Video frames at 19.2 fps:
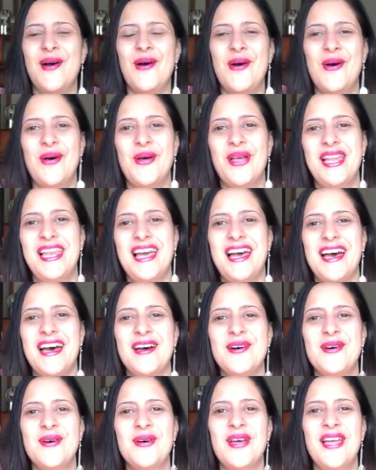Hola,
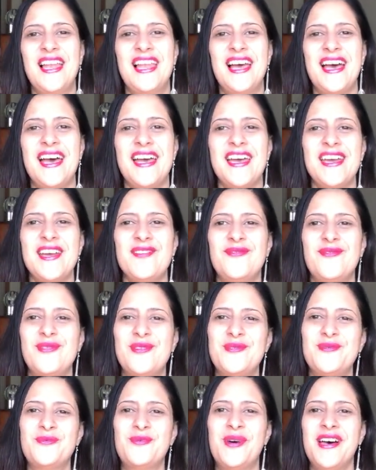hola
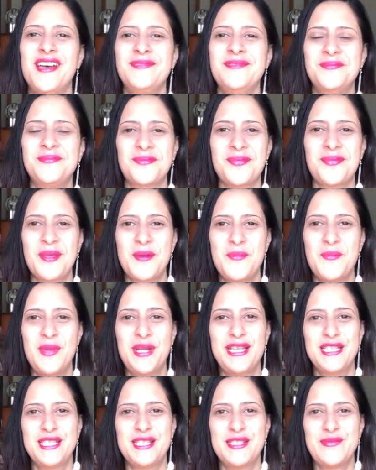everyone.
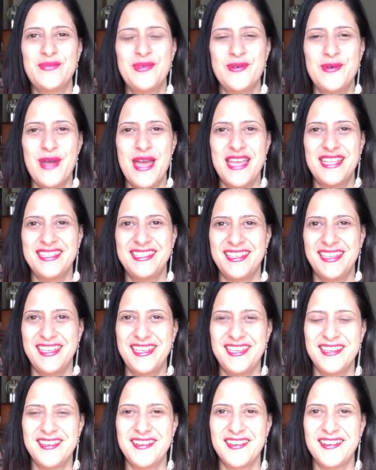Melissa Miranda
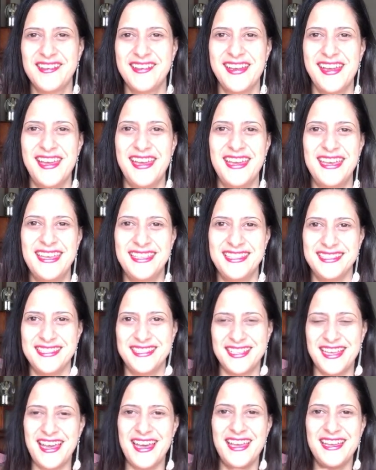here, and
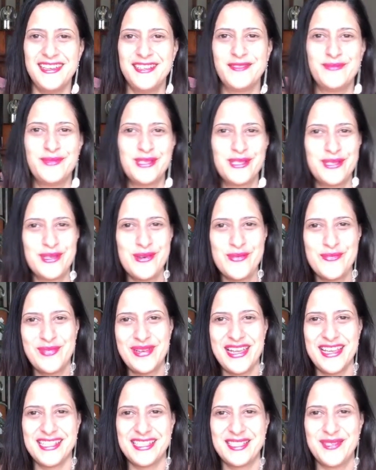I am so
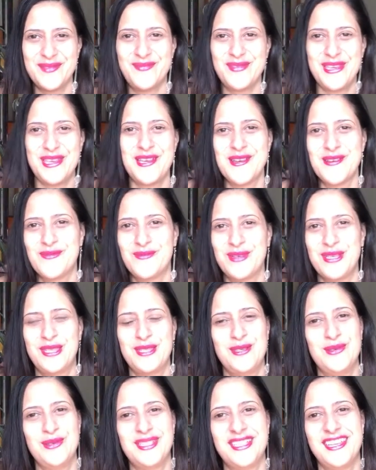blessed to be here with
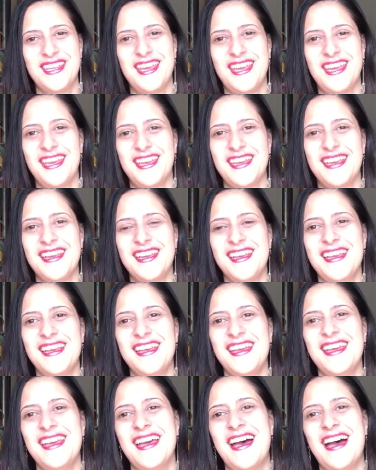you today.
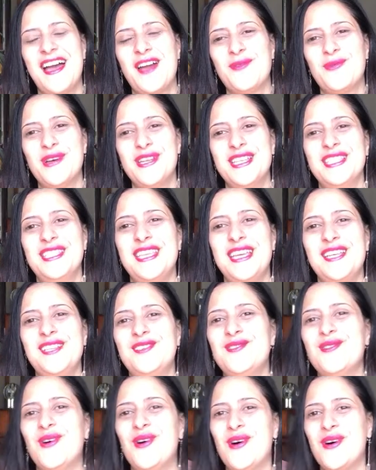I want to thank
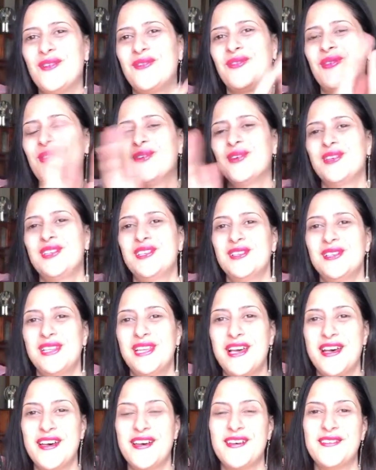you all for all your
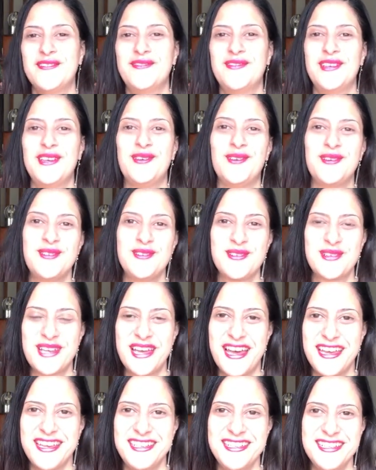love, all your
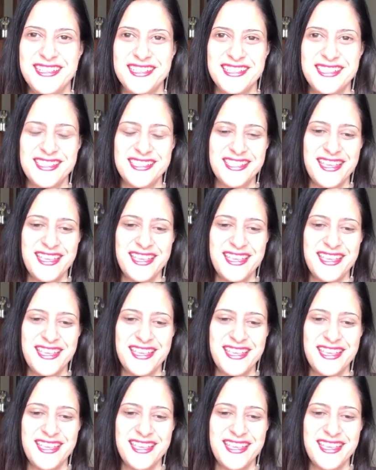kindness.